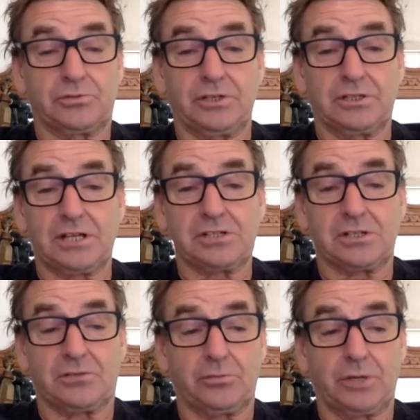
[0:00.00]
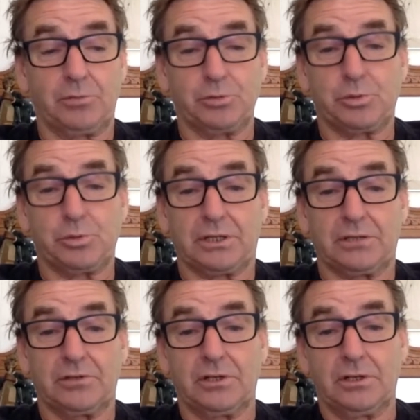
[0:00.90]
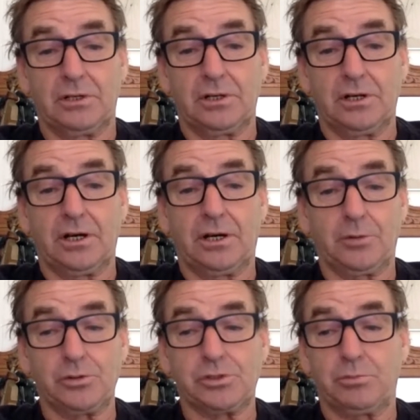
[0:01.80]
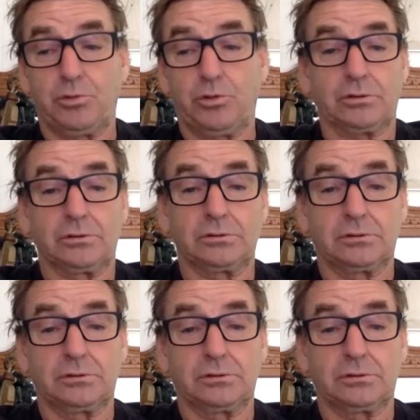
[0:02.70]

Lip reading: fantastic from their perspective. It was important.